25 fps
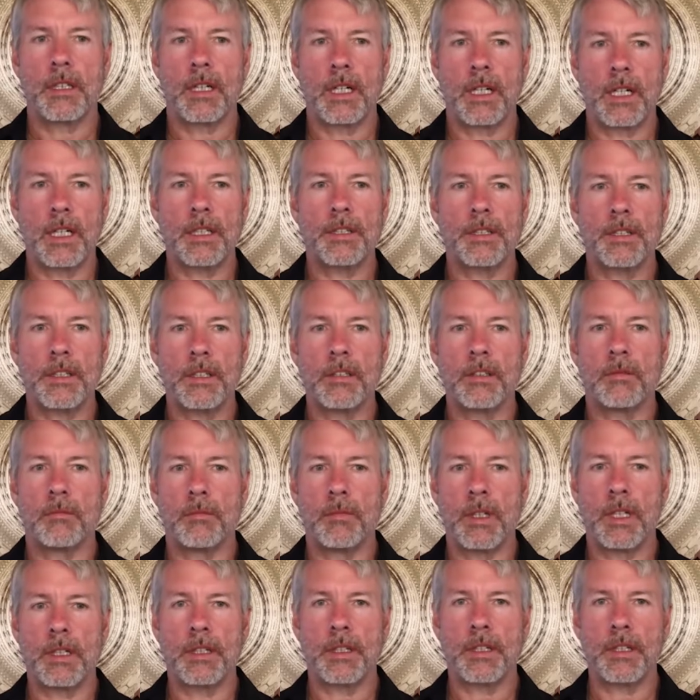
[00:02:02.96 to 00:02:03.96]
Ideal
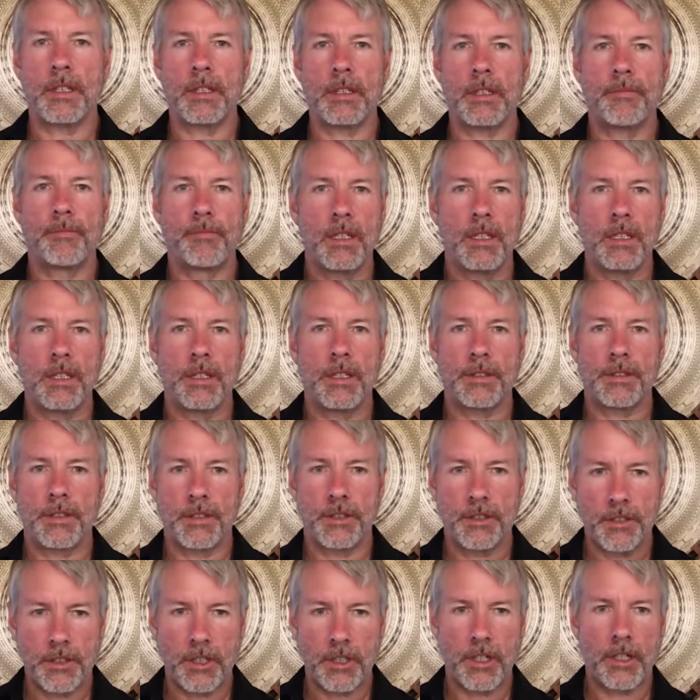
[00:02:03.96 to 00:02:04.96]
money is a
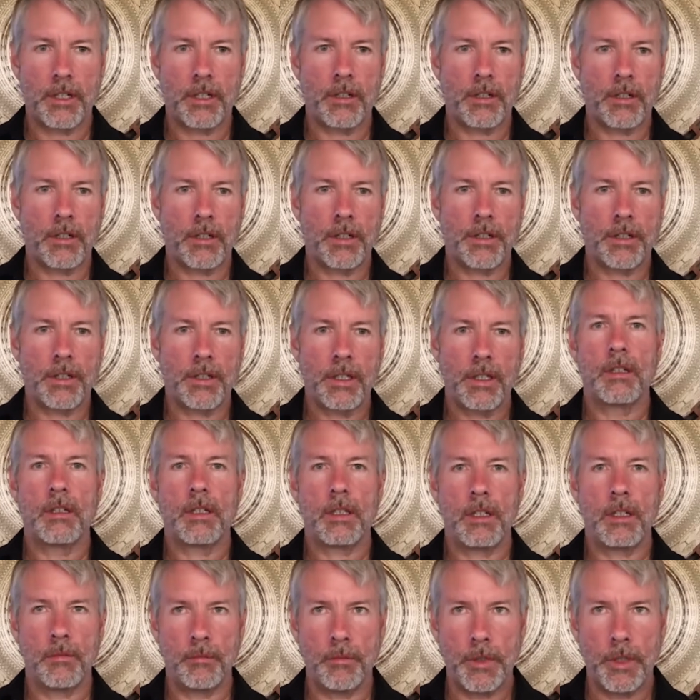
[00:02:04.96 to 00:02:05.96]
shared,
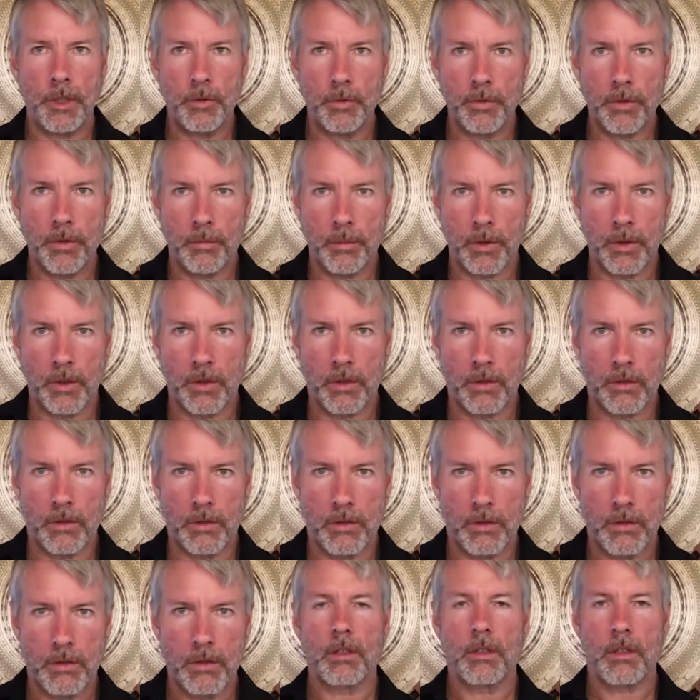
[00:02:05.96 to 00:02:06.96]

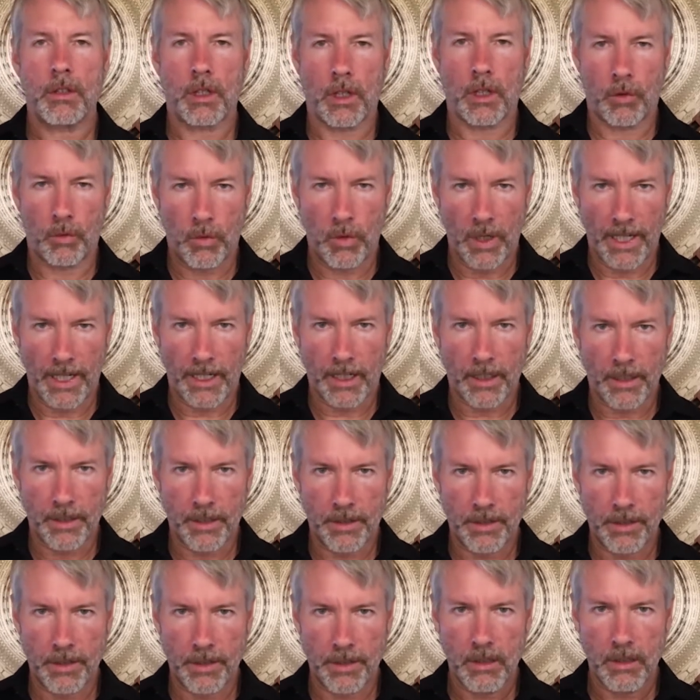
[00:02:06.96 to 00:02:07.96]
immutable,
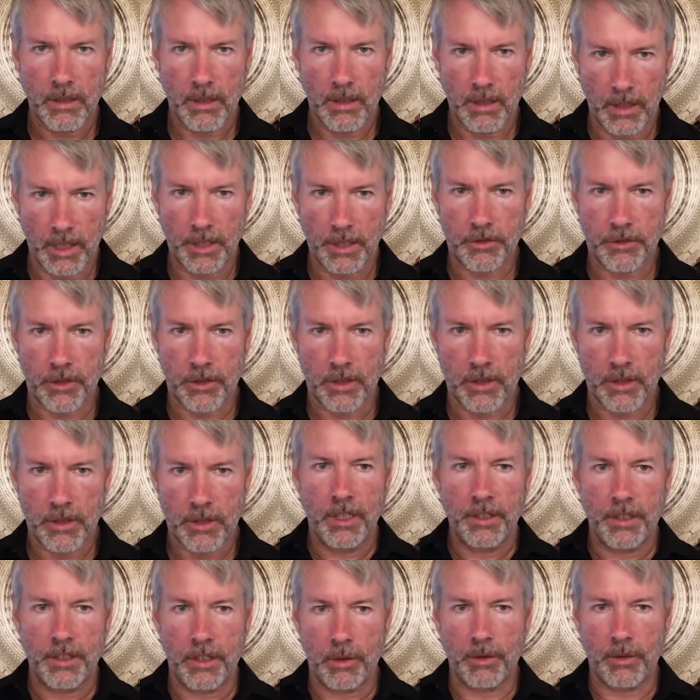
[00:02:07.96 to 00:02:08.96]
correct ledger.
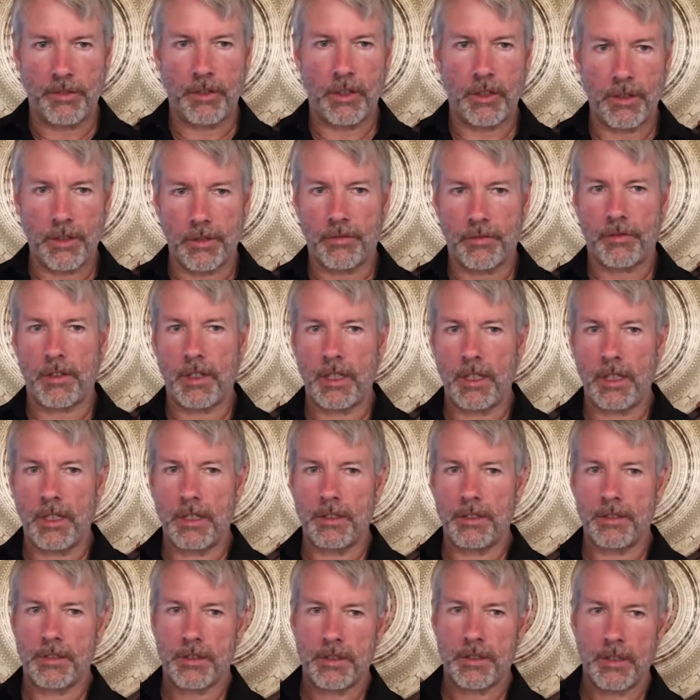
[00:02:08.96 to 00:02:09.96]
You've heard the
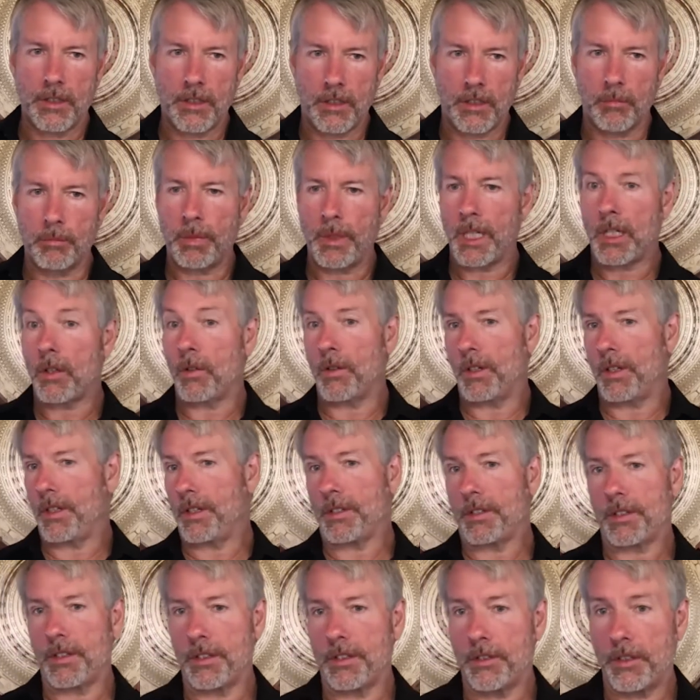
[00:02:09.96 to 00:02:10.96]
phrase, Bitcoin
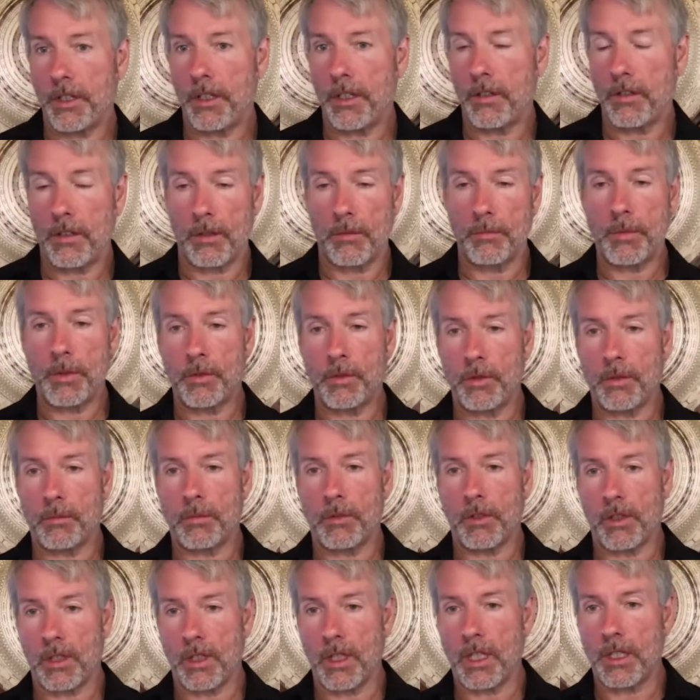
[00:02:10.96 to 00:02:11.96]
is a shared,
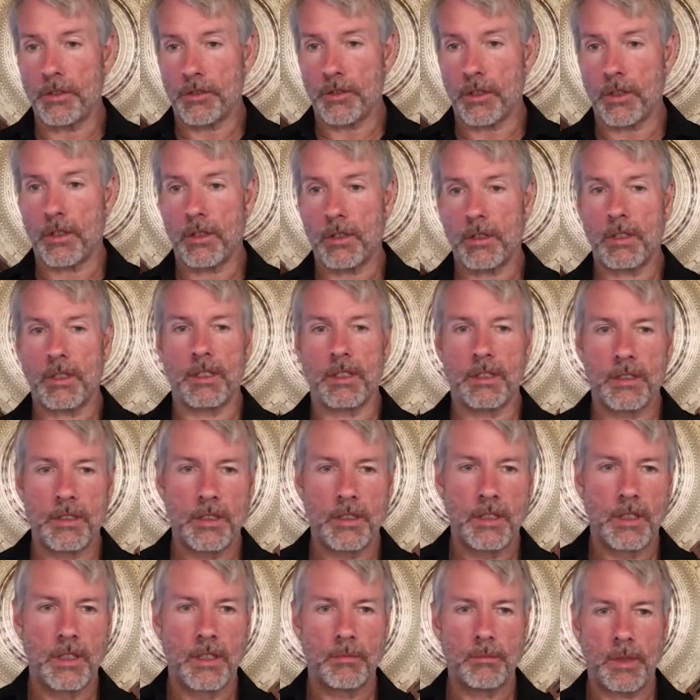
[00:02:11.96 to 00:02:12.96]
immutable ledger, and
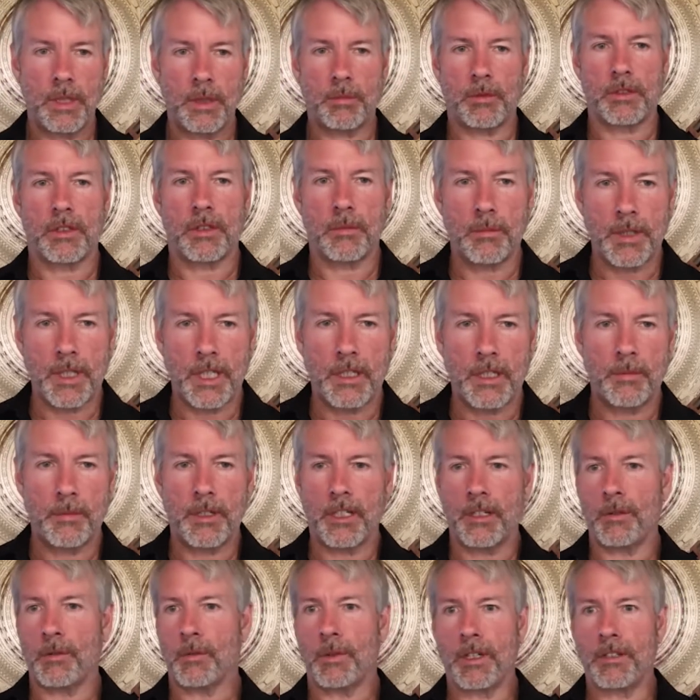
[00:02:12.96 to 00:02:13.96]
people debate
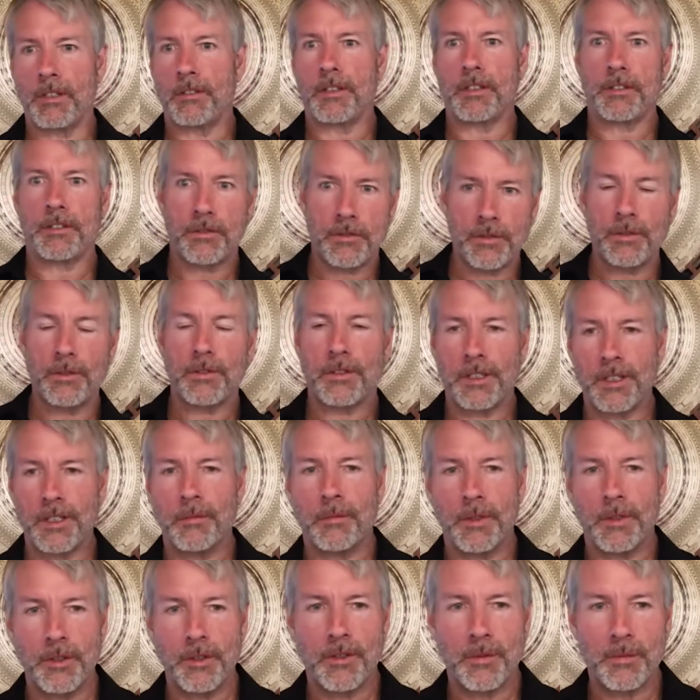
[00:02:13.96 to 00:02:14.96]
about whether it's truly
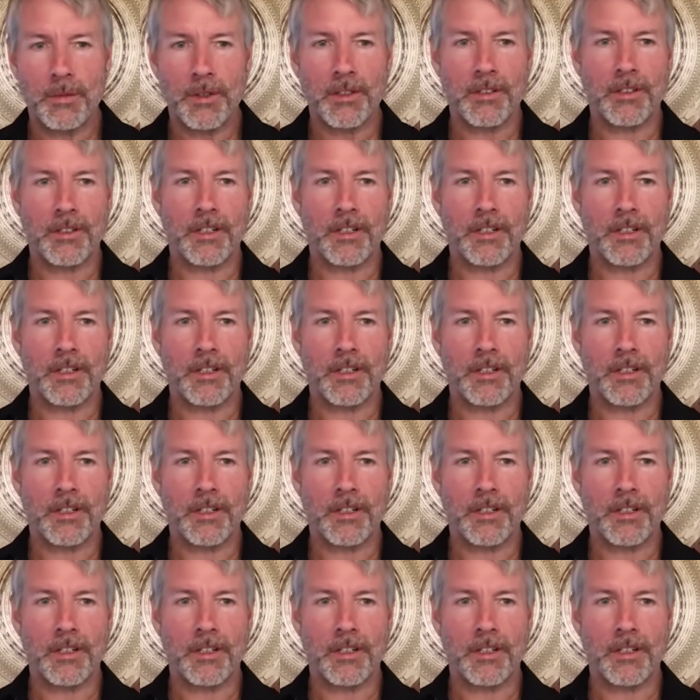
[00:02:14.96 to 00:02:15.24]
immutable or